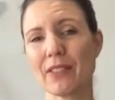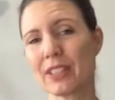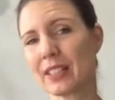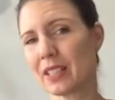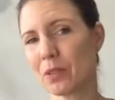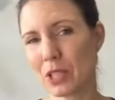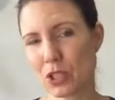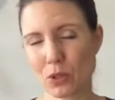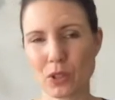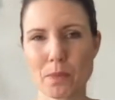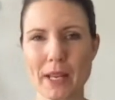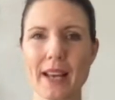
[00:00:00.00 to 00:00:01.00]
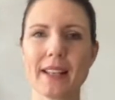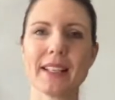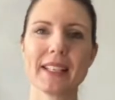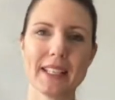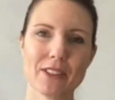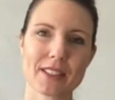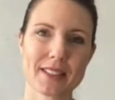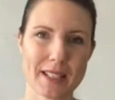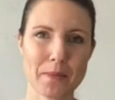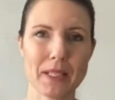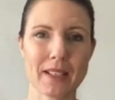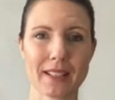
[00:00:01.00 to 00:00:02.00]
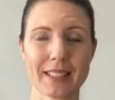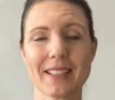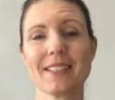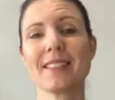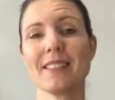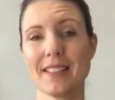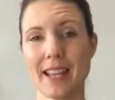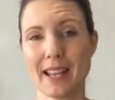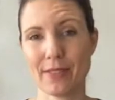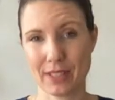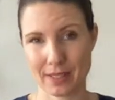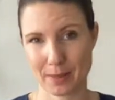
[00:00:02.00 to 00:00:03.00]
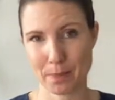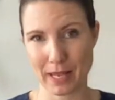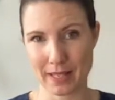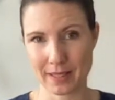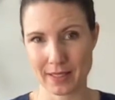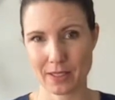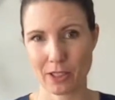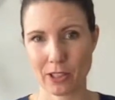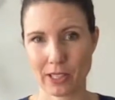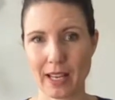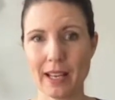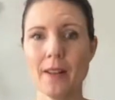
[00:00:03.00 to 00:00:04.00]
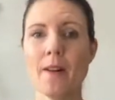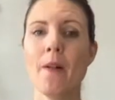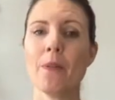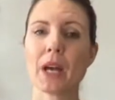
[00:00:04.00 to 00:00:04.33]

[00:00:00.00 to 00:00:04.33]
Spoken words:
everything that we talk about here at CPR Kids is evidence-based, okay?